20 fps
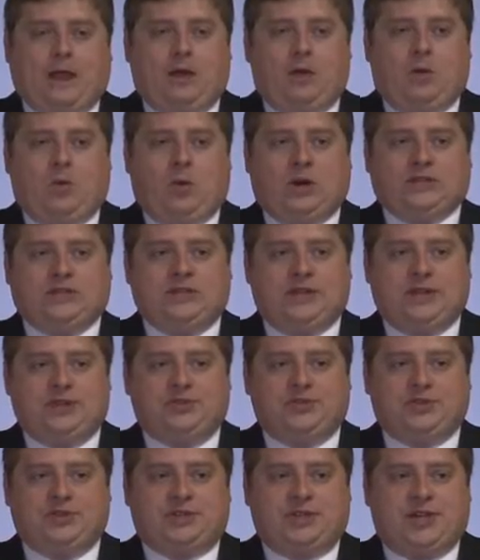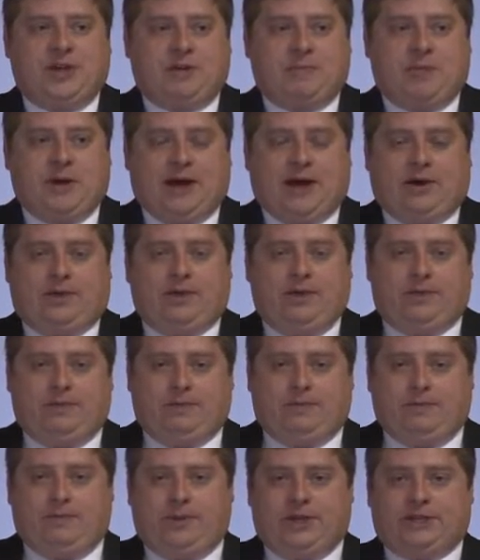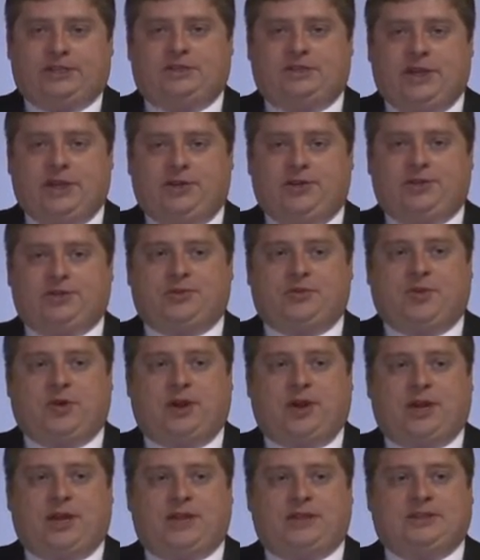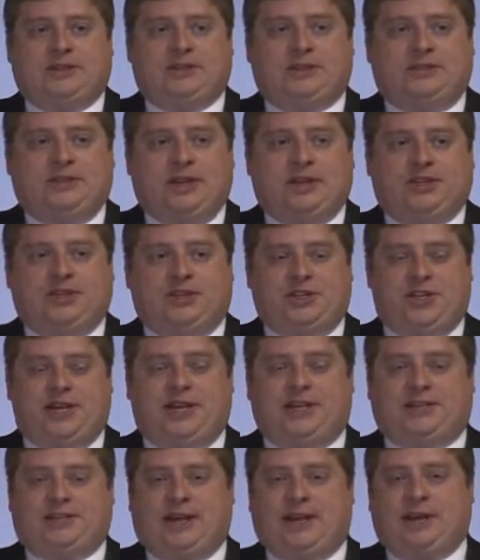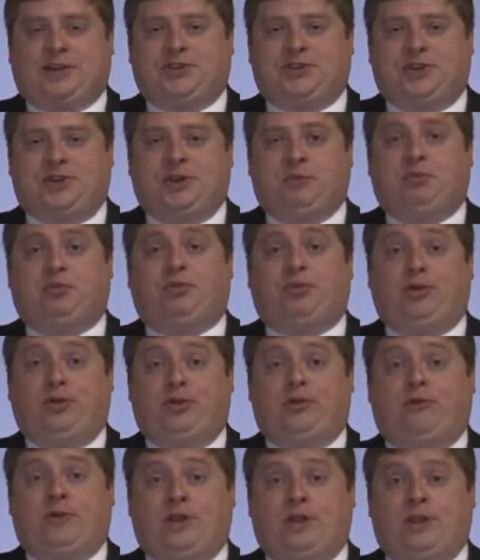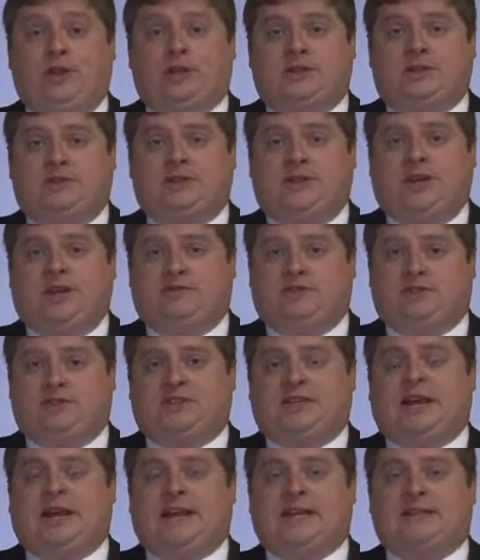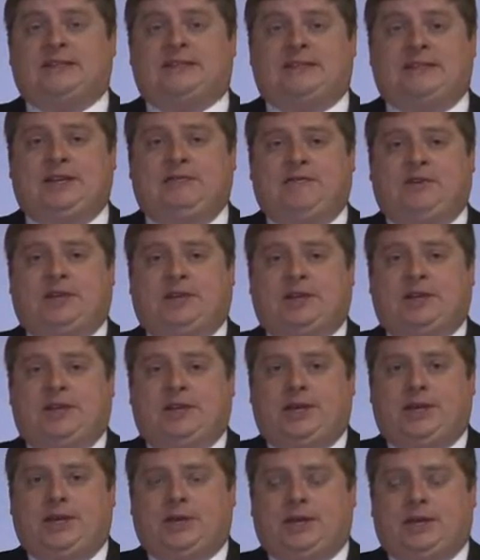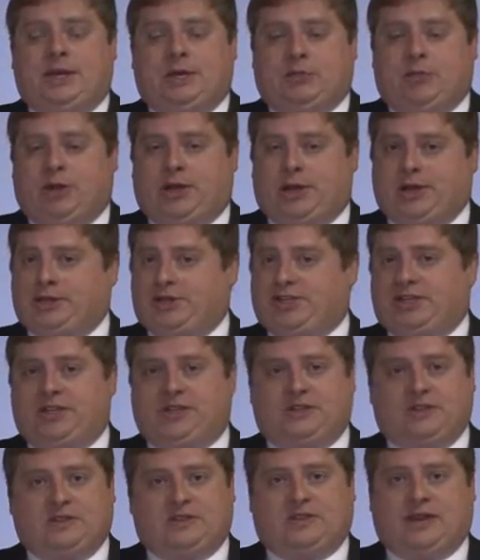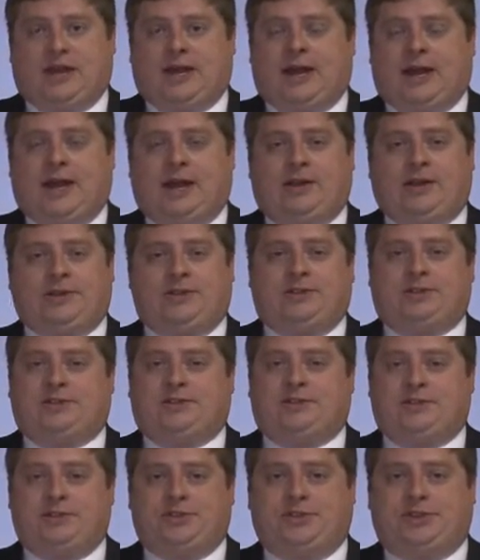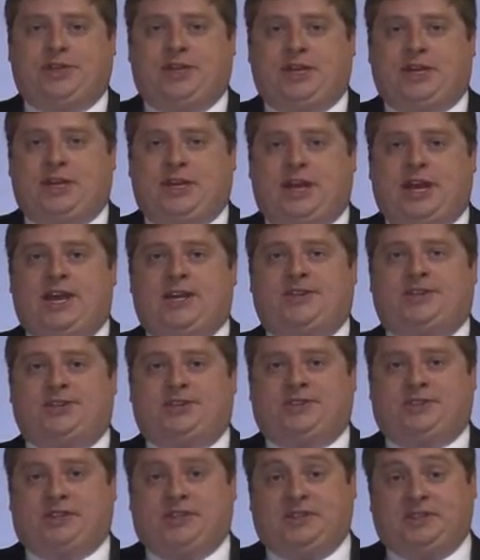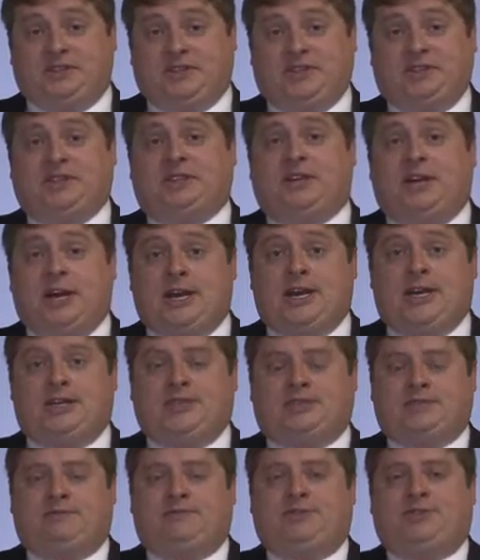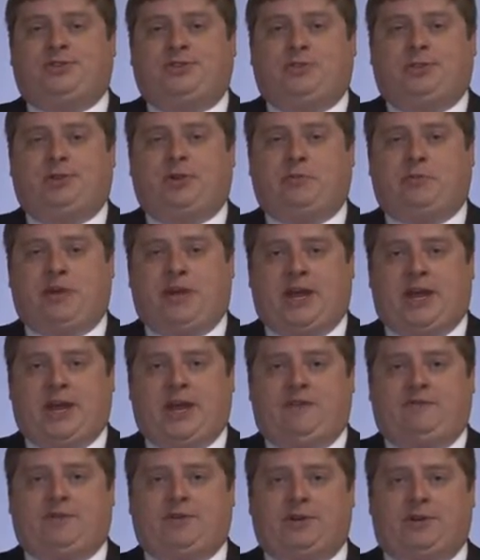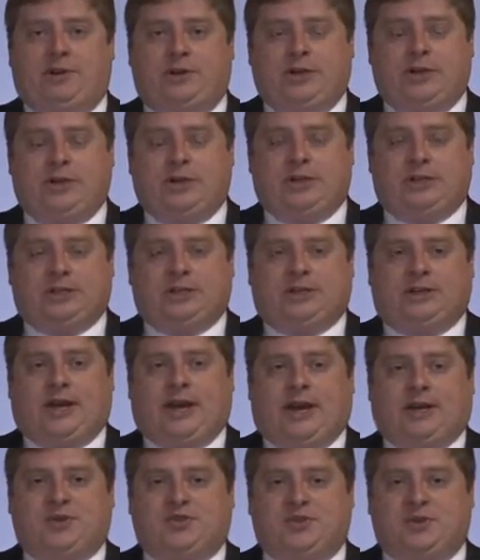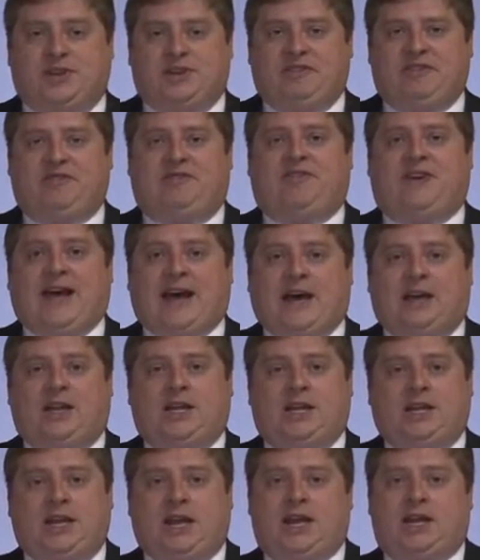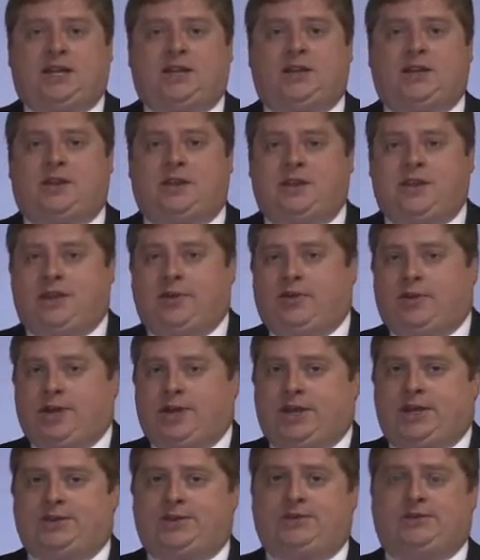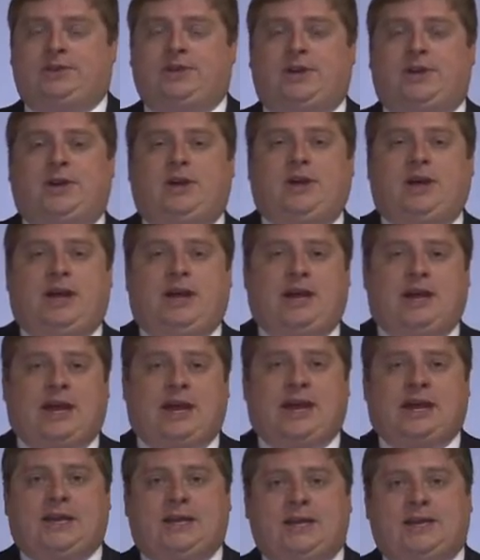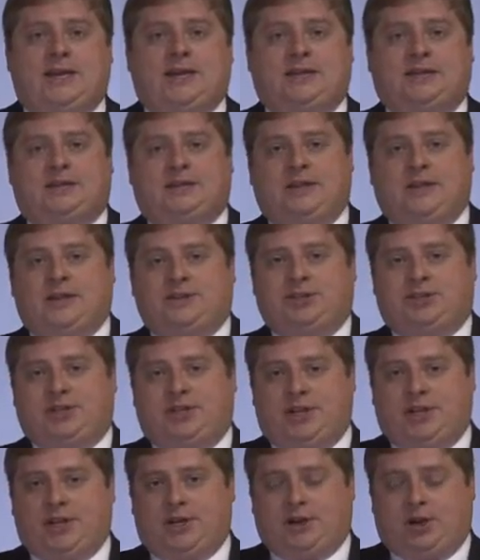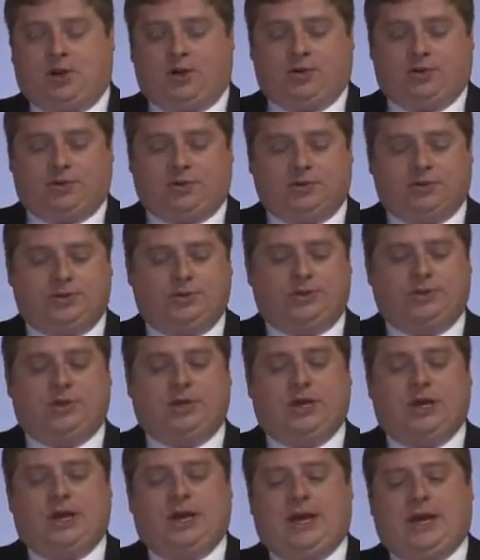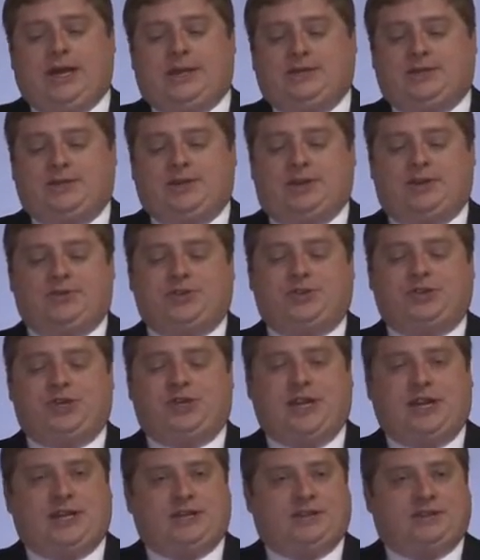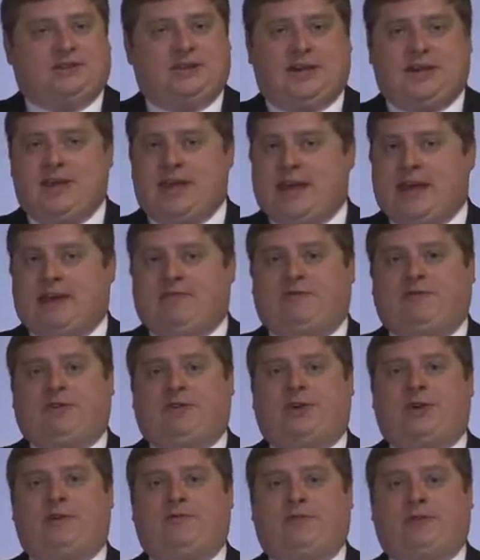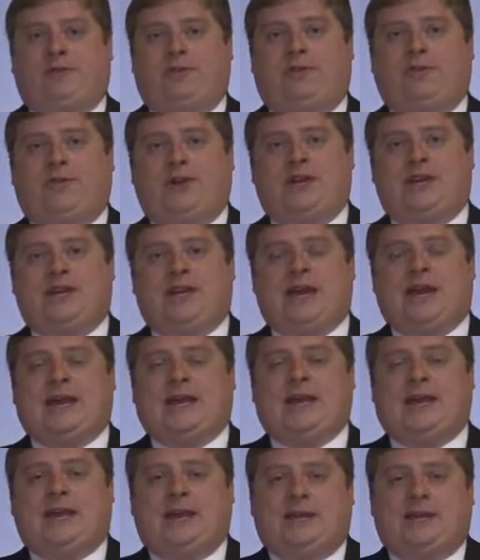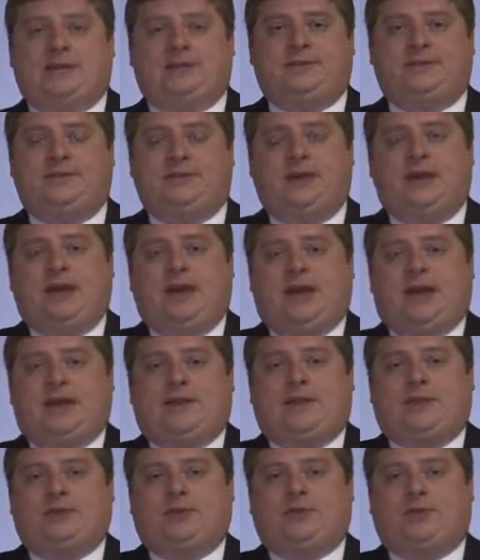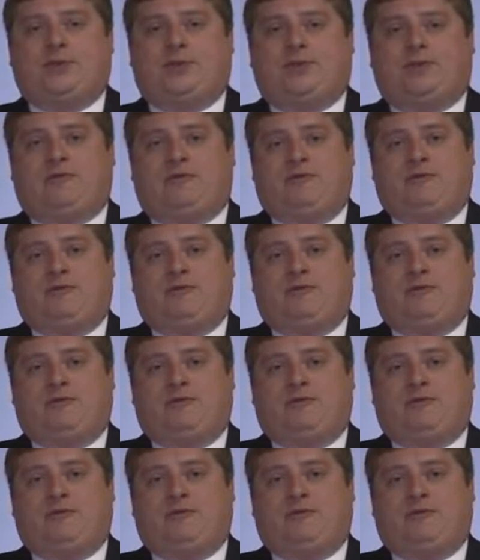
What's interesting about Ms. Singer's work is that she has actually proven this stuff scientifically because she's a psychologist and she engages in studies of juror behavior to actually validate the theories and ideas that she holds. And so she has done that for over 3 decades, and there's sort of